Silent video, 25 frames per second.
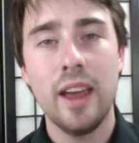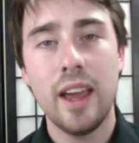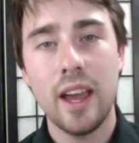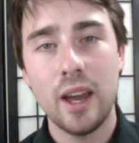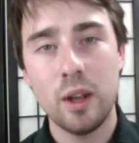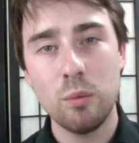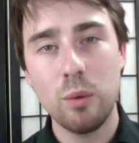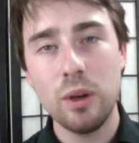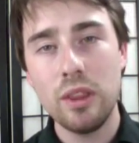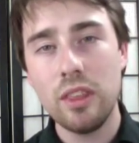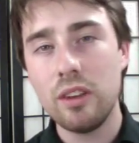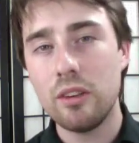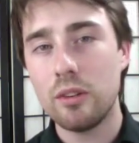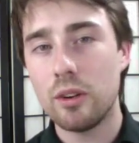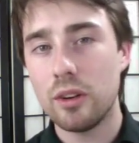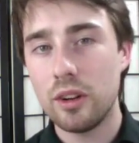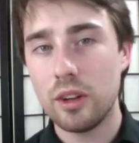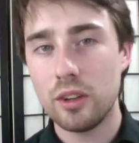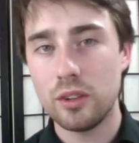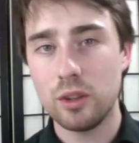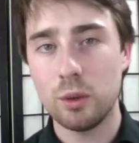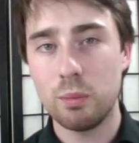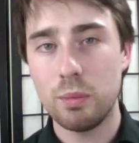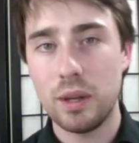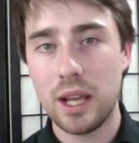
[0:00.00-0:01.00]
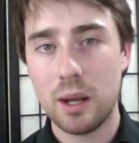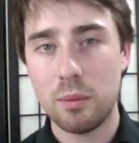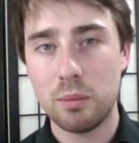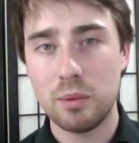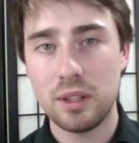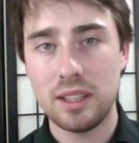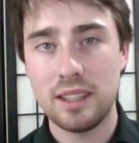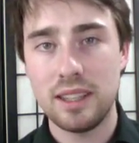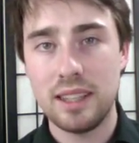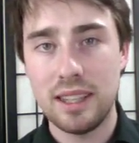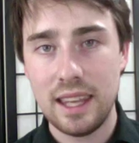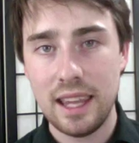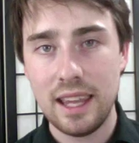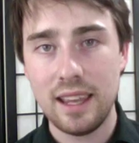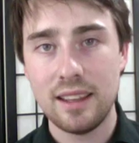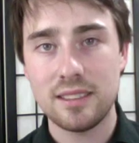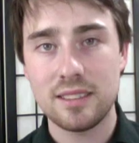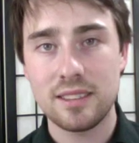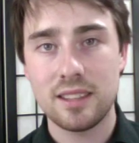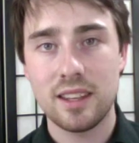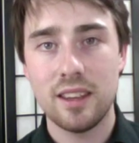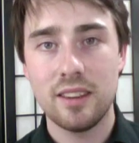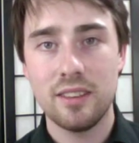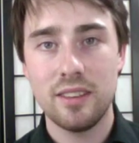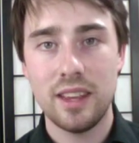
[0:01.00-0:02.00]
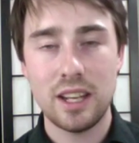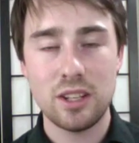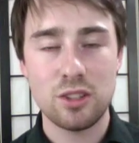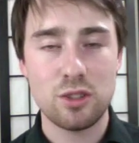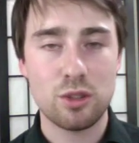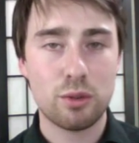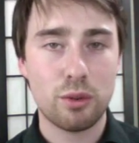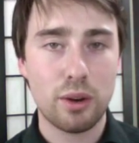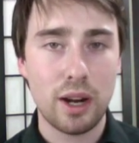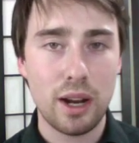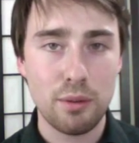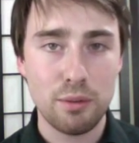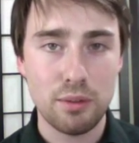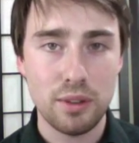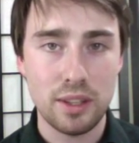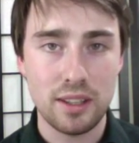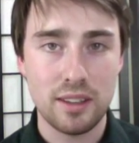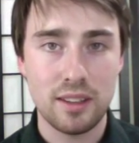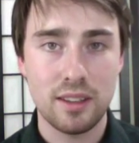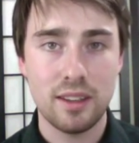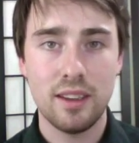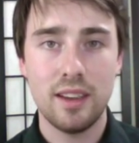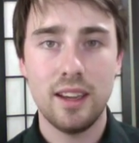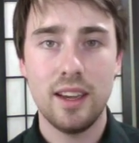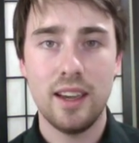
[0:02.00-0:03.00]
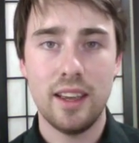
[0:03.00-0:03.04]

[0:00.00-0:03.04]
and whether or not you'll be able to get that traffic